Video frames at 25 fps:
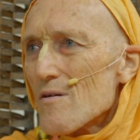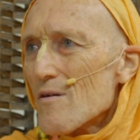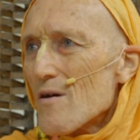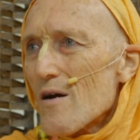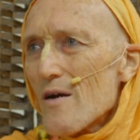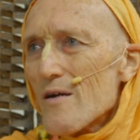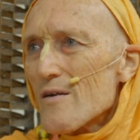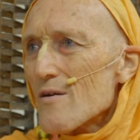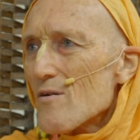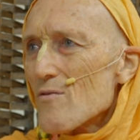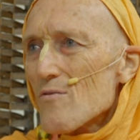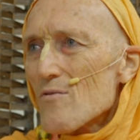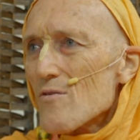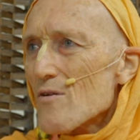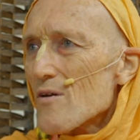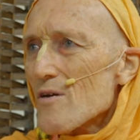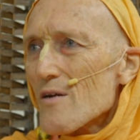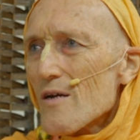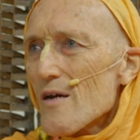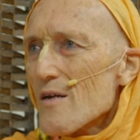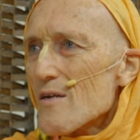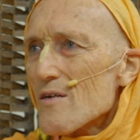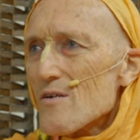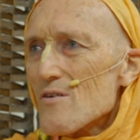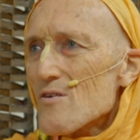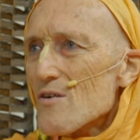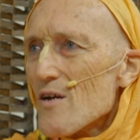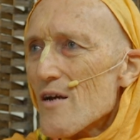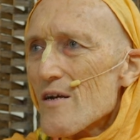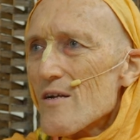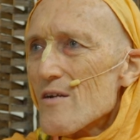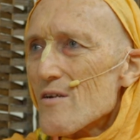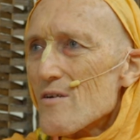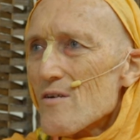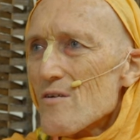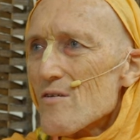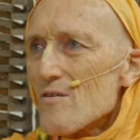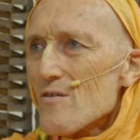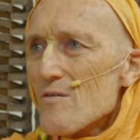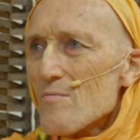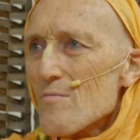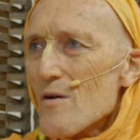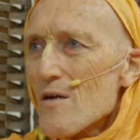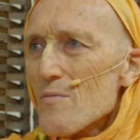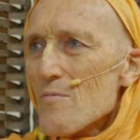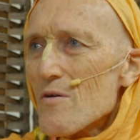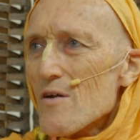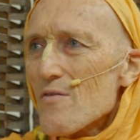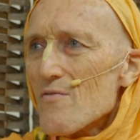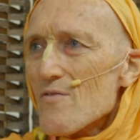I don't think any scientist,
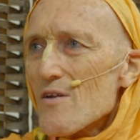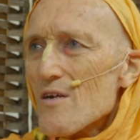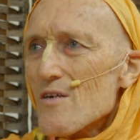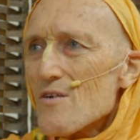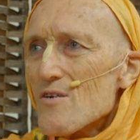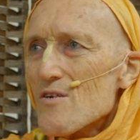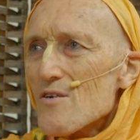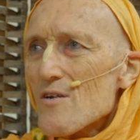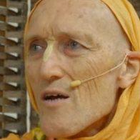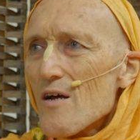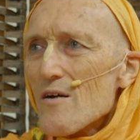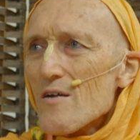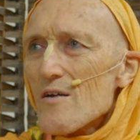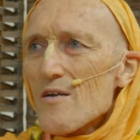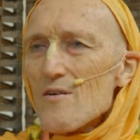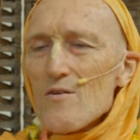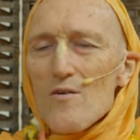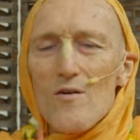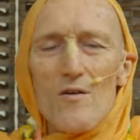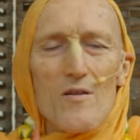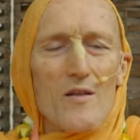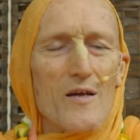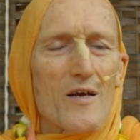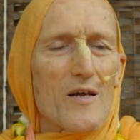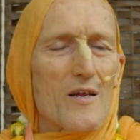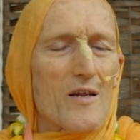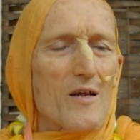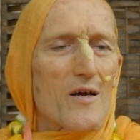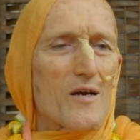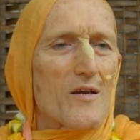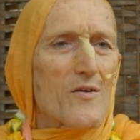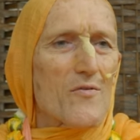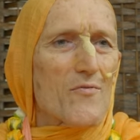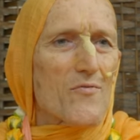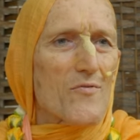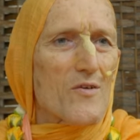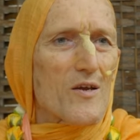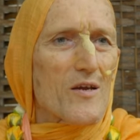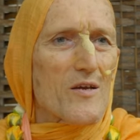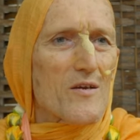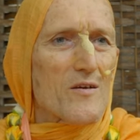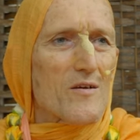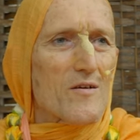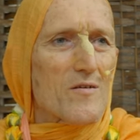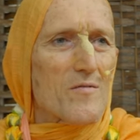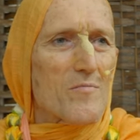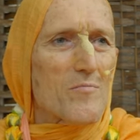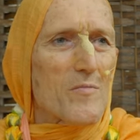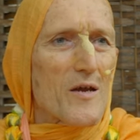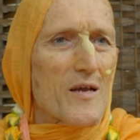maybe if they studied all their life, they
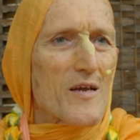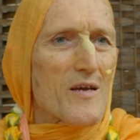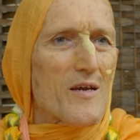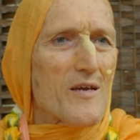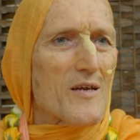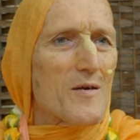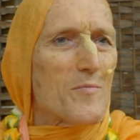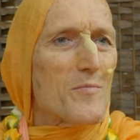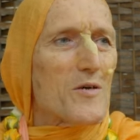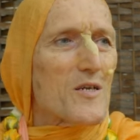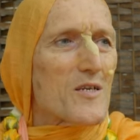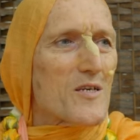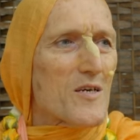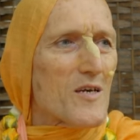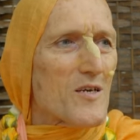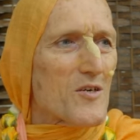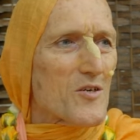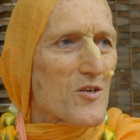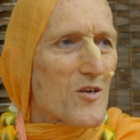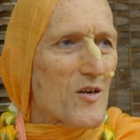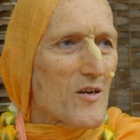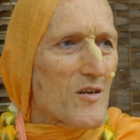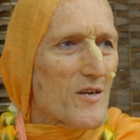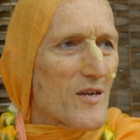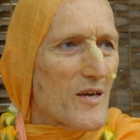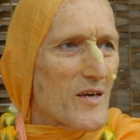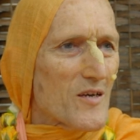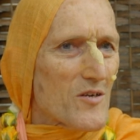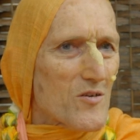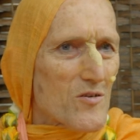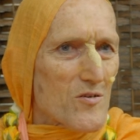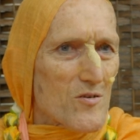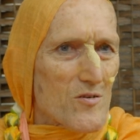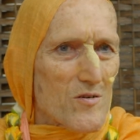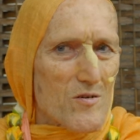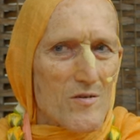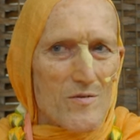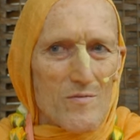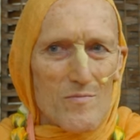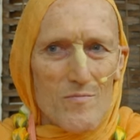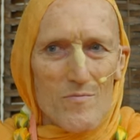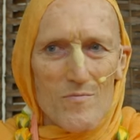could make an imitation nest.